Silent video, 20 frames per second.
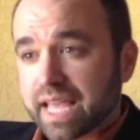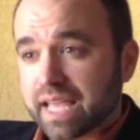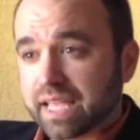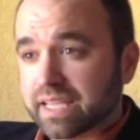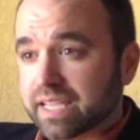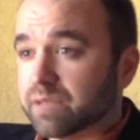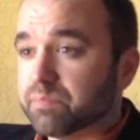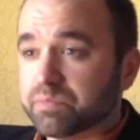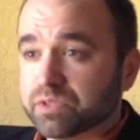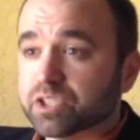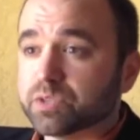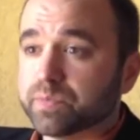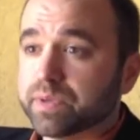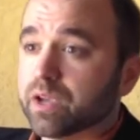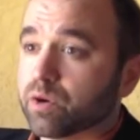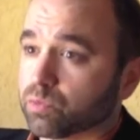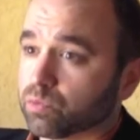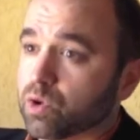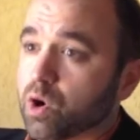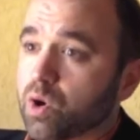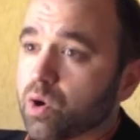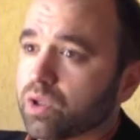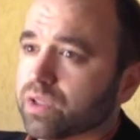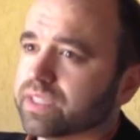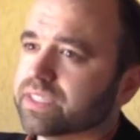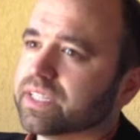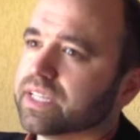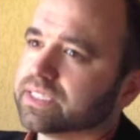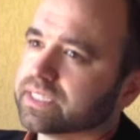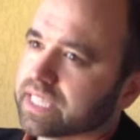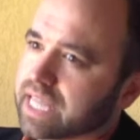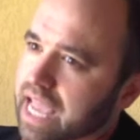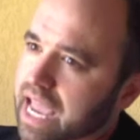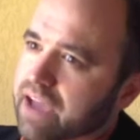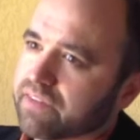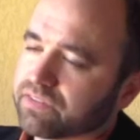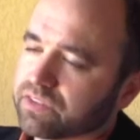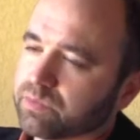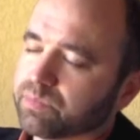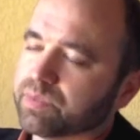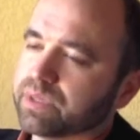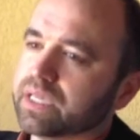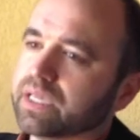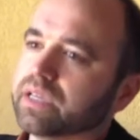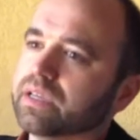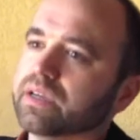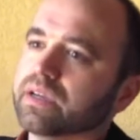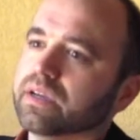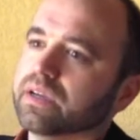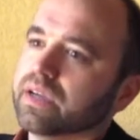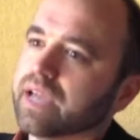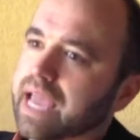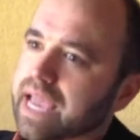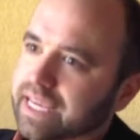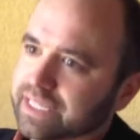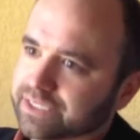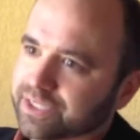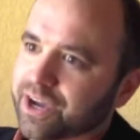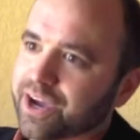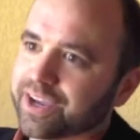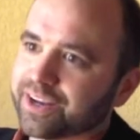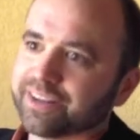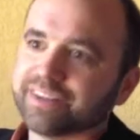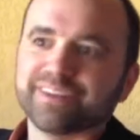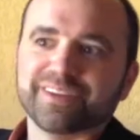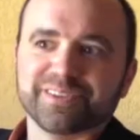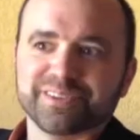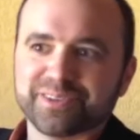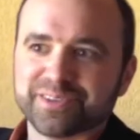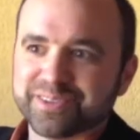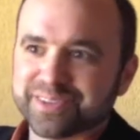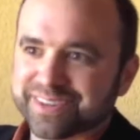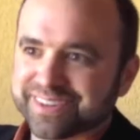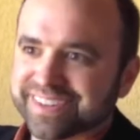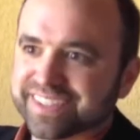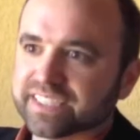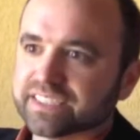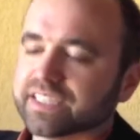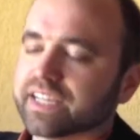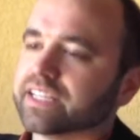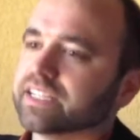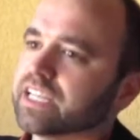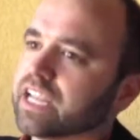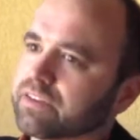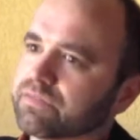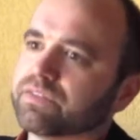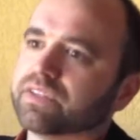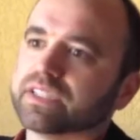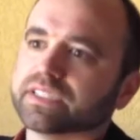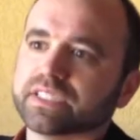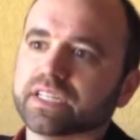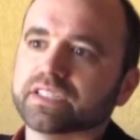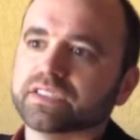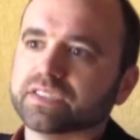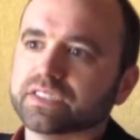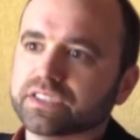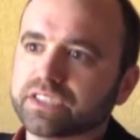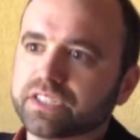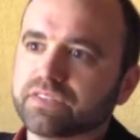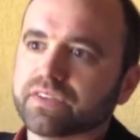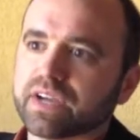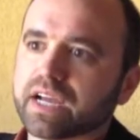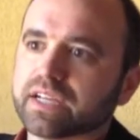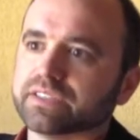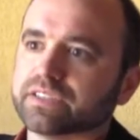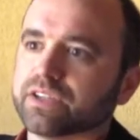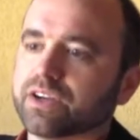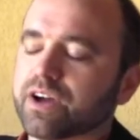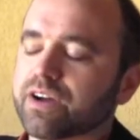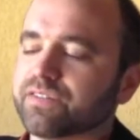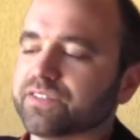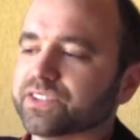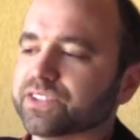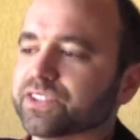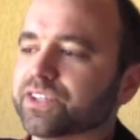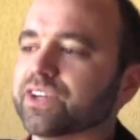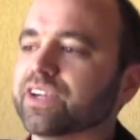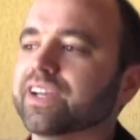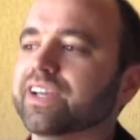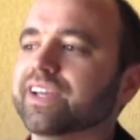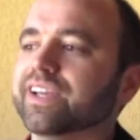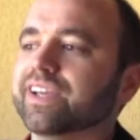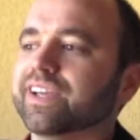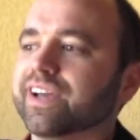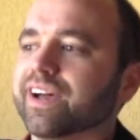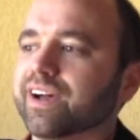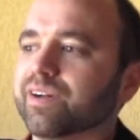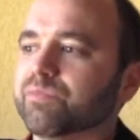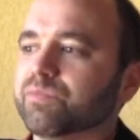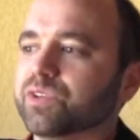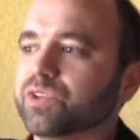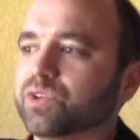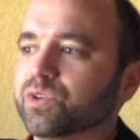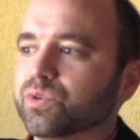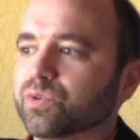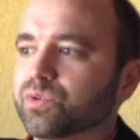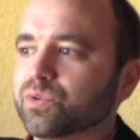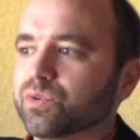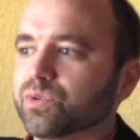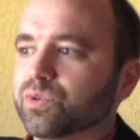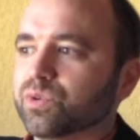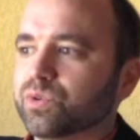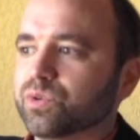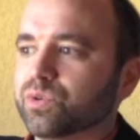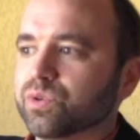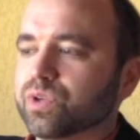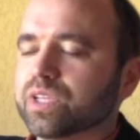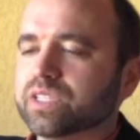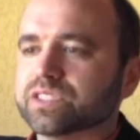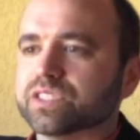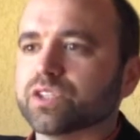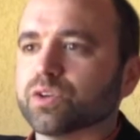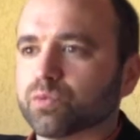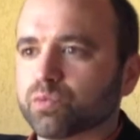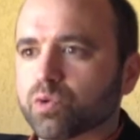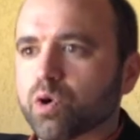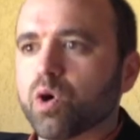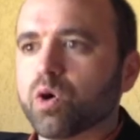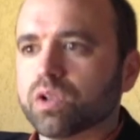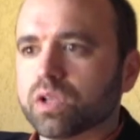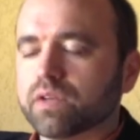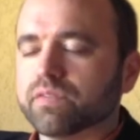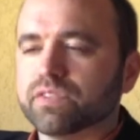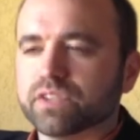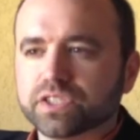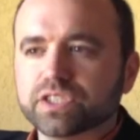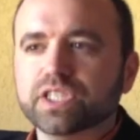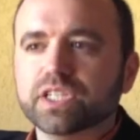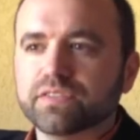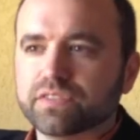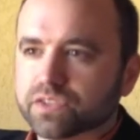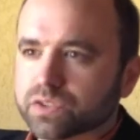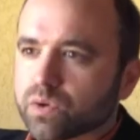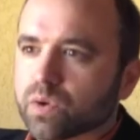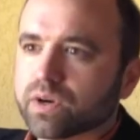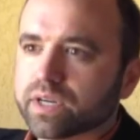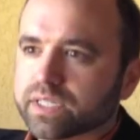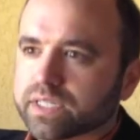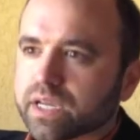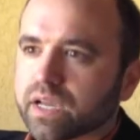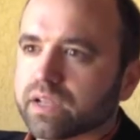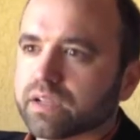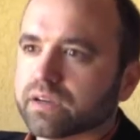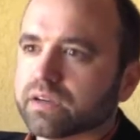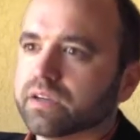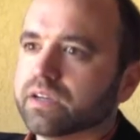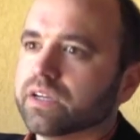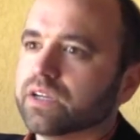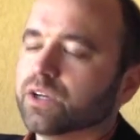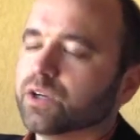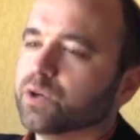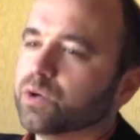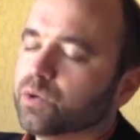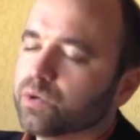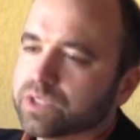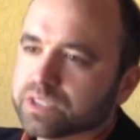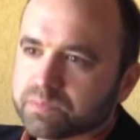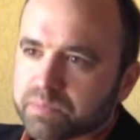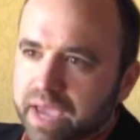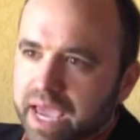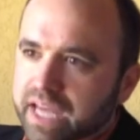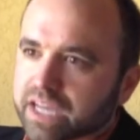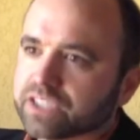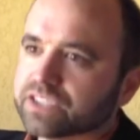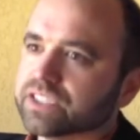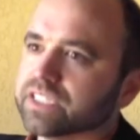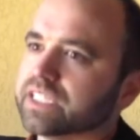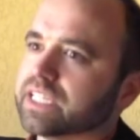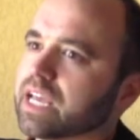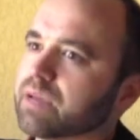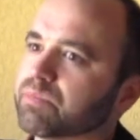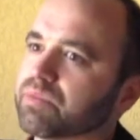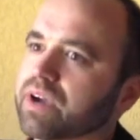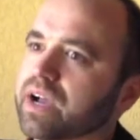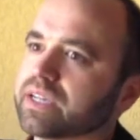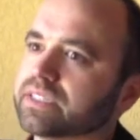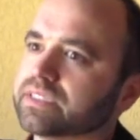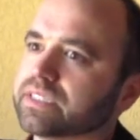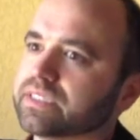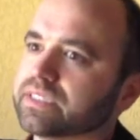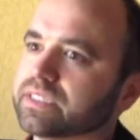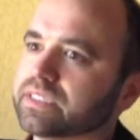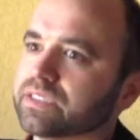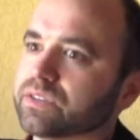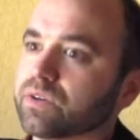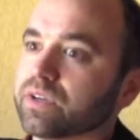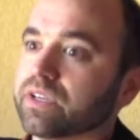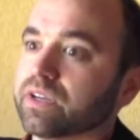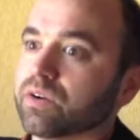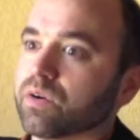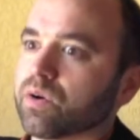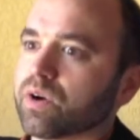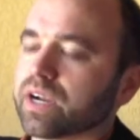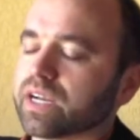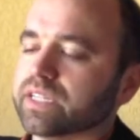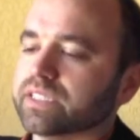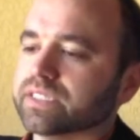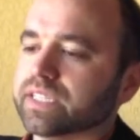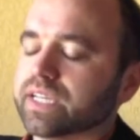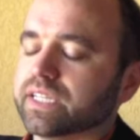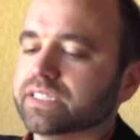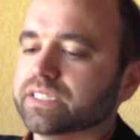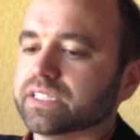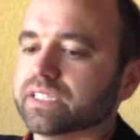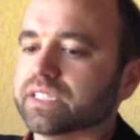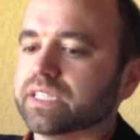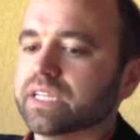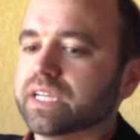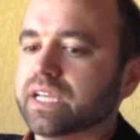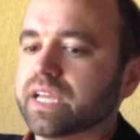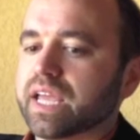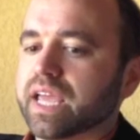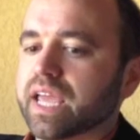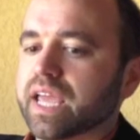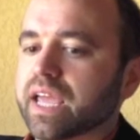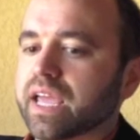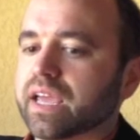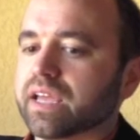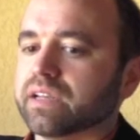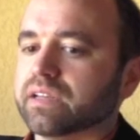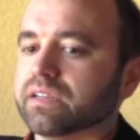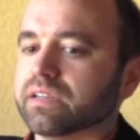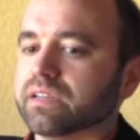can just be a role. It doesn't have to be a title, although there is, like Netflix has the Chief Content Officer. It's the role of the chief storyteller, who is managing that process in an organization. And